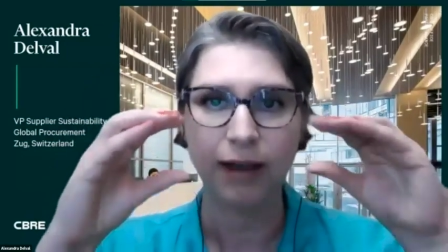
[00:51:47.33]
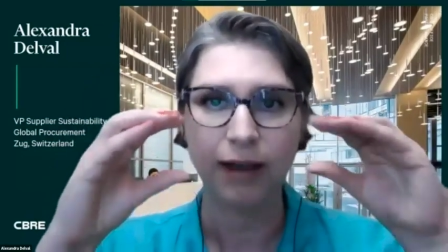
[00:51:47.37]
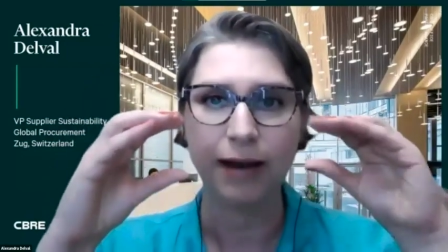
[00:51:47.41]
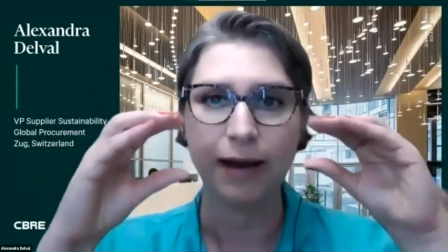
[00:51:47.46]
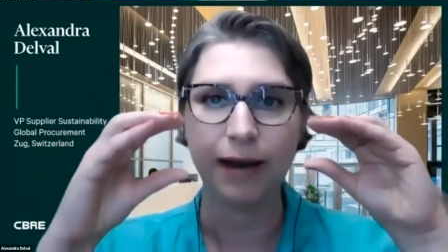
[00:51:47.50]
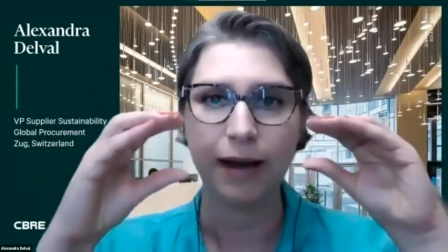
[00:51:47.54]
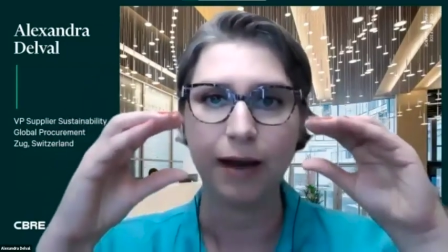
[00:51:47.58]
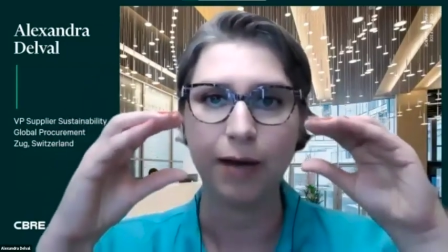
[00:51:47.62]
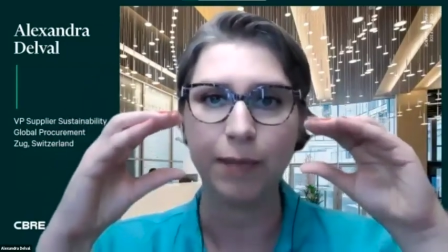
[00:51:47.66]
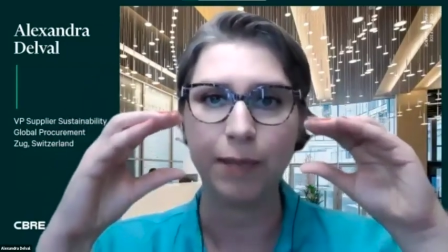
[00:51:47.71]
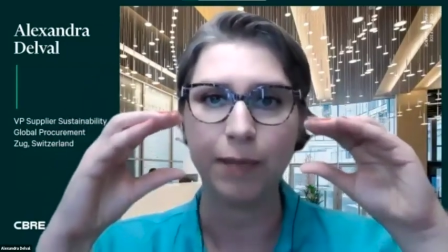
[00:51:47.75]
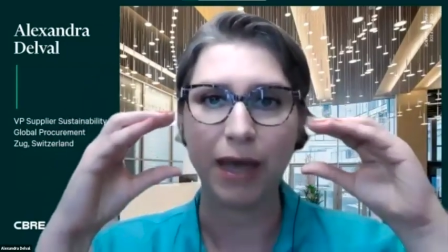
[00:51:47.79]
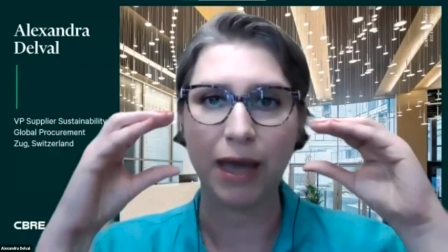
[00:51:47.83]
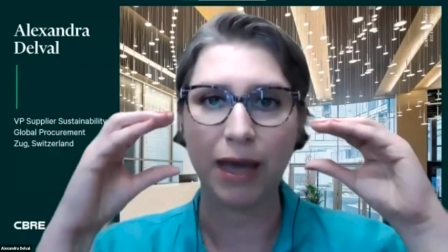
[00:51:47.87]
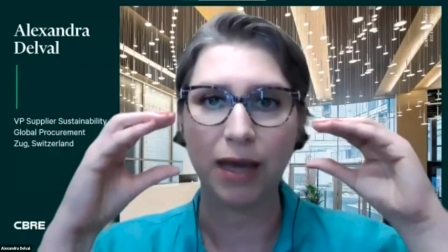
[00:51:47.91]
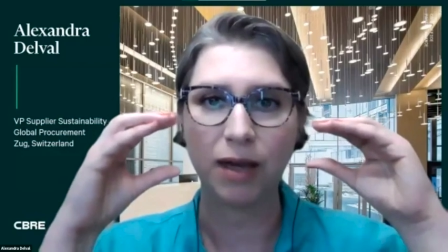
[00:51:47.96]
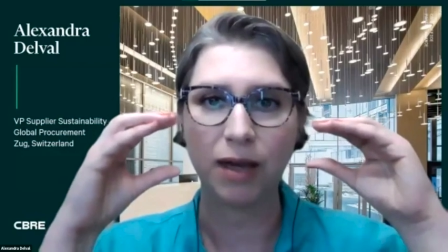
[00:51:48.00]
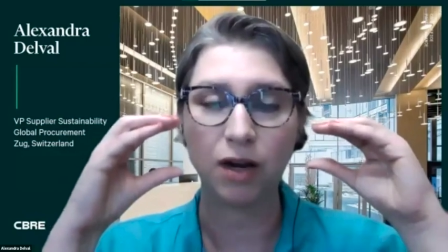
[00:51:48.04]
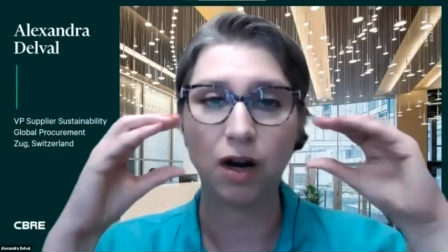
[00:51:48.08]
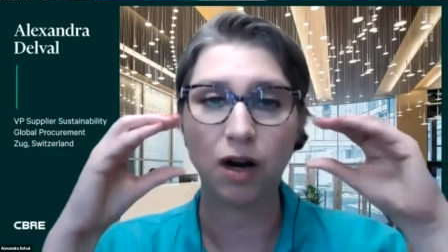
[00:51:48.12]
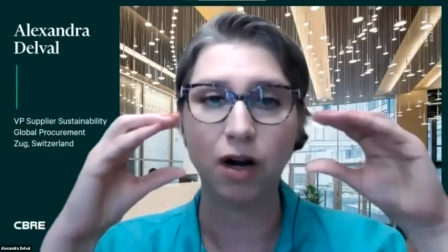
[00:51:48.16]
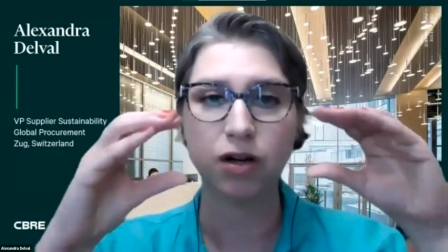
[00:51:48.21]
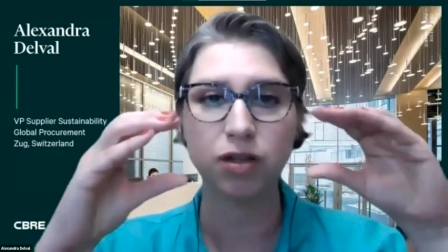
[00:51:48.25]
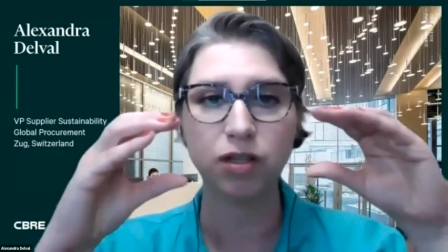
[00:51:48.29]
Um,
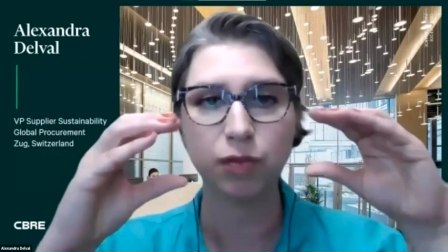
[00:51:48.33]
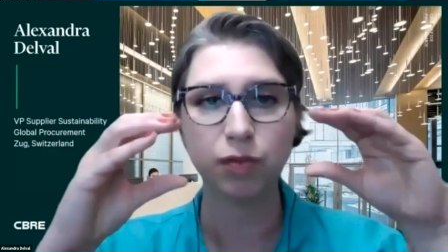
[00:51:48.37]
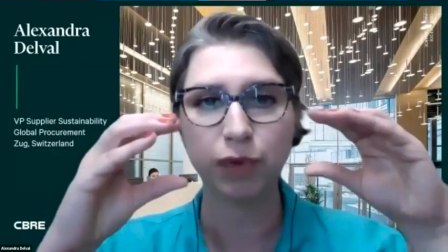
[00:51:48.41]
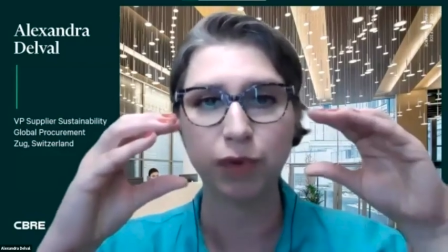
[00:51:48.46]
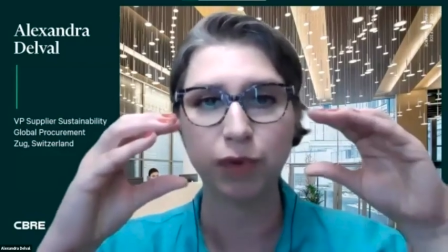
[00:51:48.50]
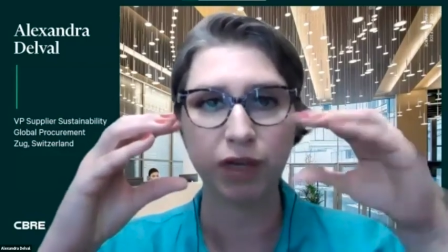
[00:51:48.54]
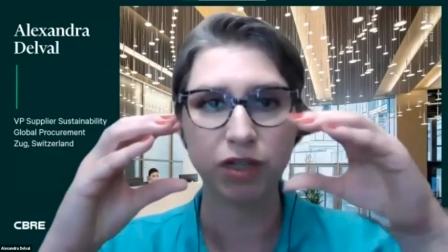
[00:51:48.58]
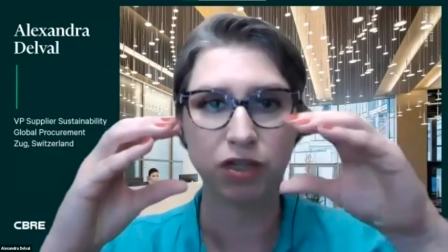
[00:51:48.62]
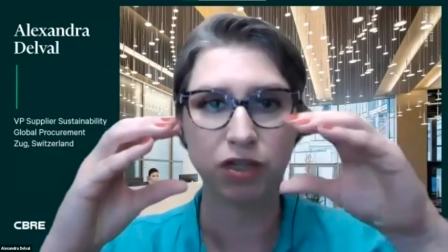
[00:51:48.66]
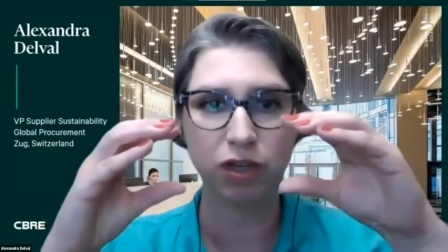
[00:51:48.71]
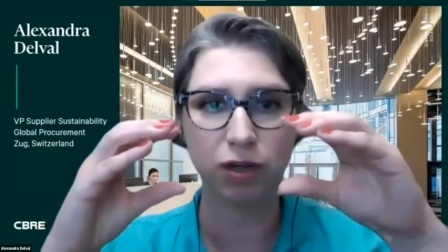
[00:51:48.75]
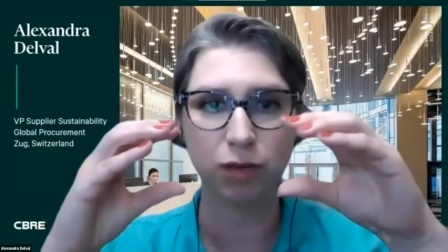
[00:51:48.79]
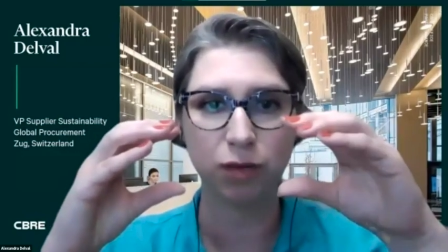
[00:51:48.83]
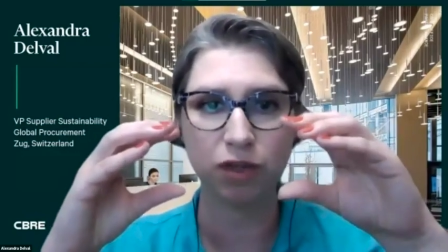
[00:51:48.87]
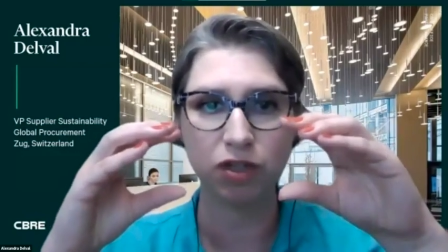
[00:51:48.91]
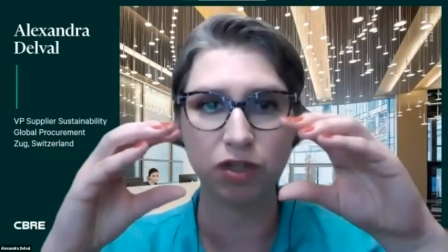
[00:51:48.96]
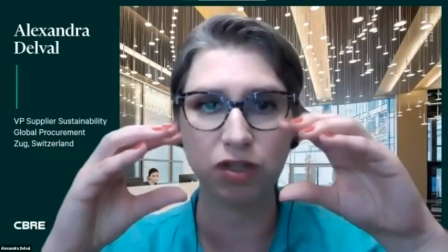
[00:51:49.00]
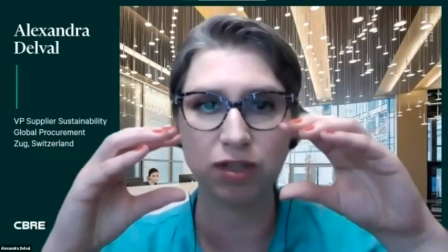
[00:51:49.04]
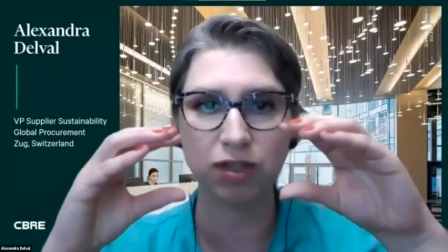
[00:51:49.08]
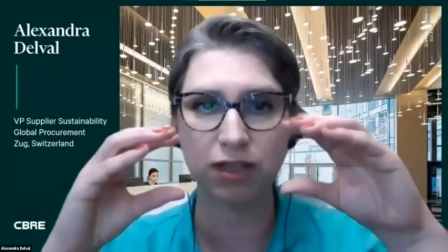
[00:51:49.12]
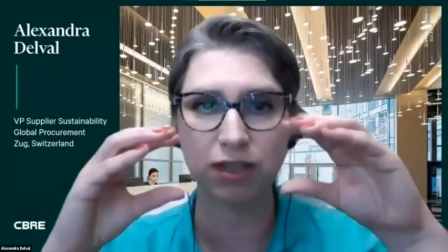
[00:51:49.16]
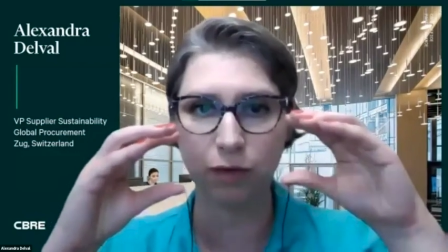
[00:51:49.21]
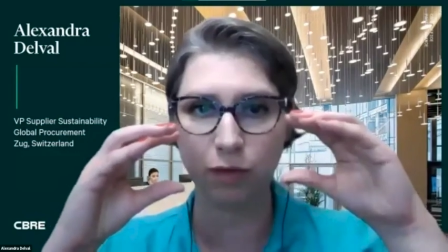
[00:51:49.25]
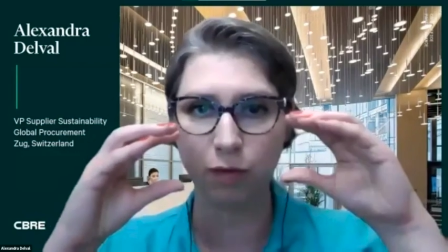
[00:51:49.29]
and our supply chain
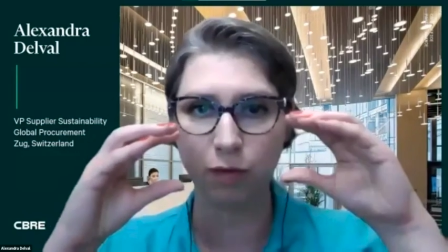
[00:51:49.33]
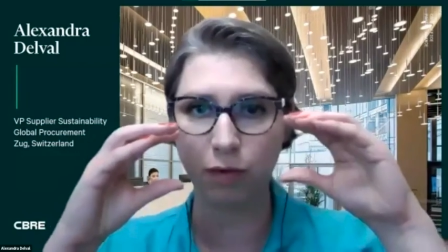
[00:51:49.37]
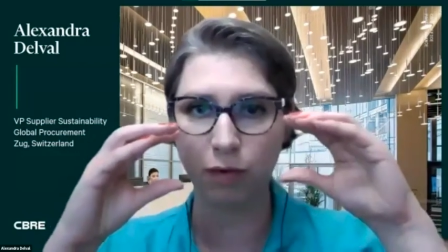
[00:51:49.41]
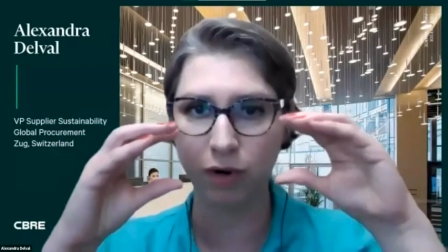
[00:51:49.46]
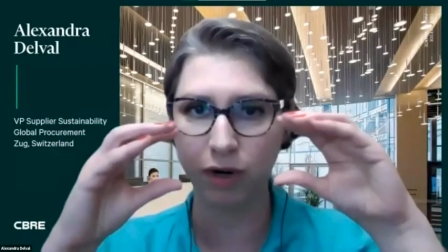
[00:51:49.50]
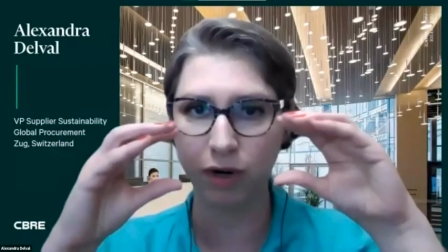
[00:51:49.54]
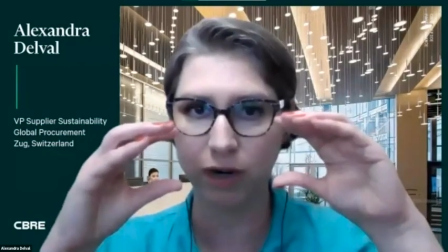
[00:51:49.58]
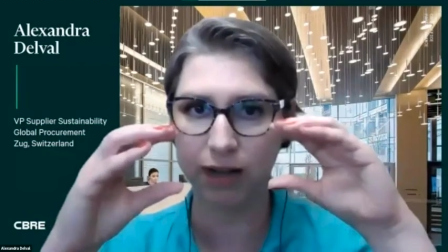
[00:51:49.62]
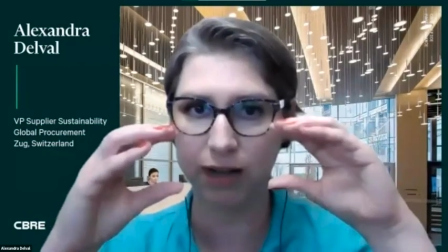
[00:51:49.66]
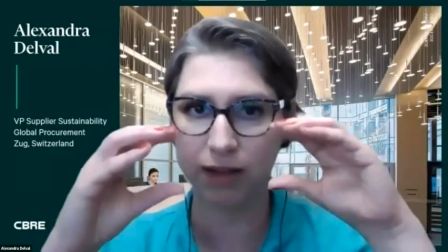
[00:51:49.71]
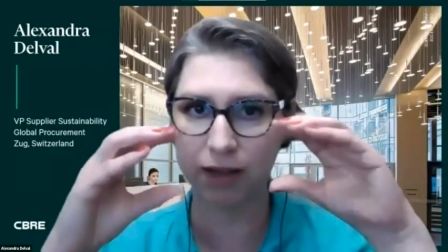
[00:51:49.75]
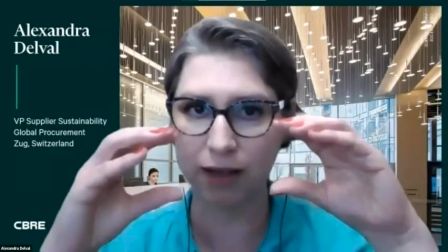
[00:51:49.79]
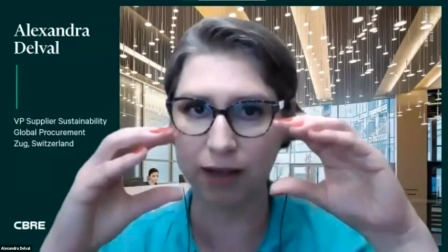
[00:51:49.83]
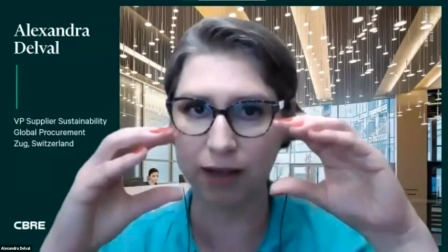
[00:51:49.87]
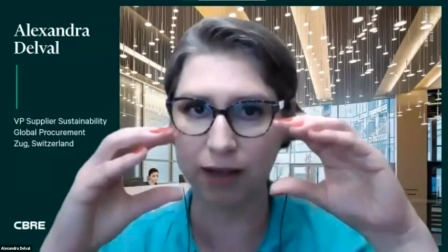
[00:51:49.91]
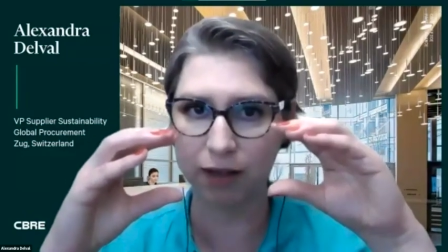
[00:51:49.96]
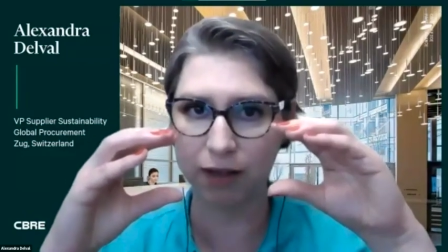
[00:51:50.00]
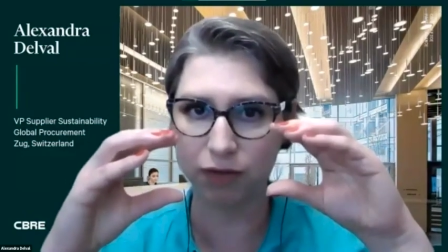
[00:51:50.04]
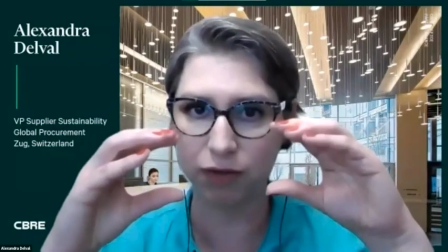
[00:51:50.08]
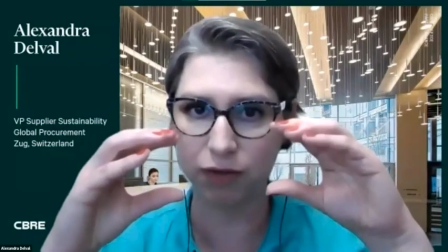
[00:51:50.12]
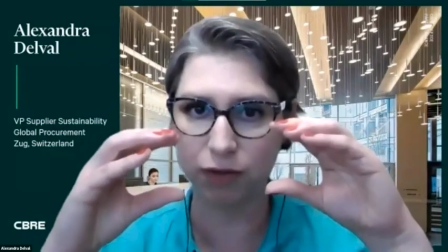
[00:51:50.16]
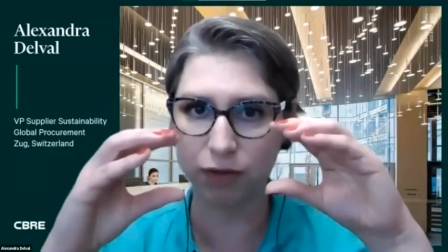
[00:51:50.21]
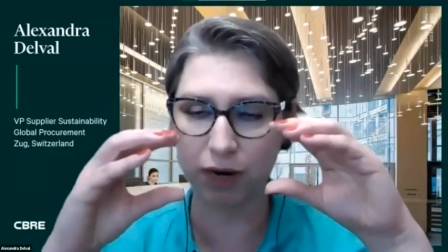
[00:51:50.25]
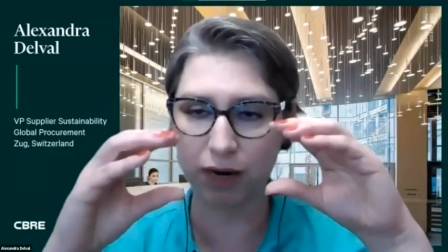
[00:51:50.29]
emissions get reported at that
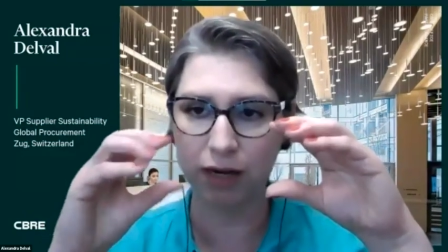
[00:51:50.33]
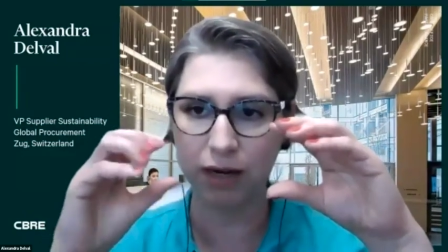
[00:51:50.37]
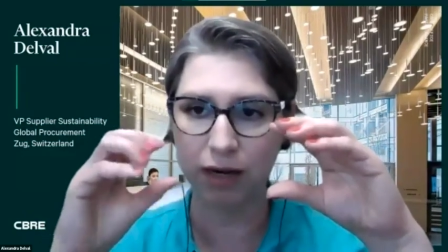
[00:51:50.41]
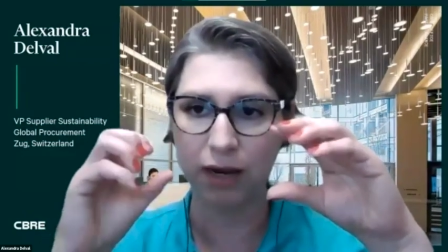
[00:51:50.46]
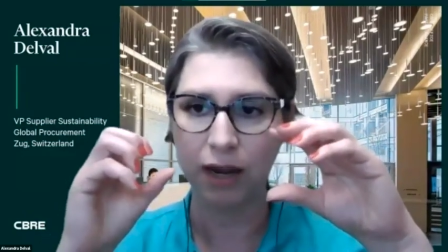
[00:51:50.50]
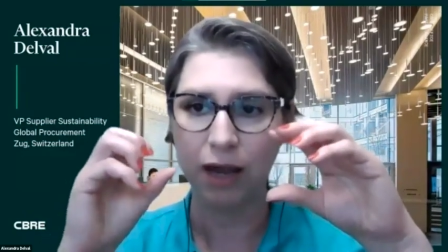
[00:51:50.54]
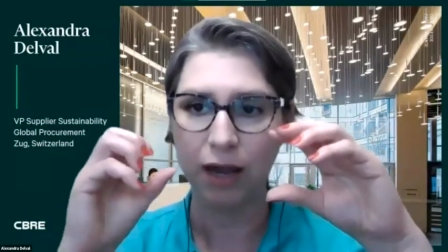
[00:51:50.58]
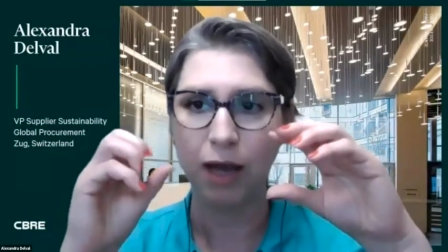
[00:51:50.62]
level, right?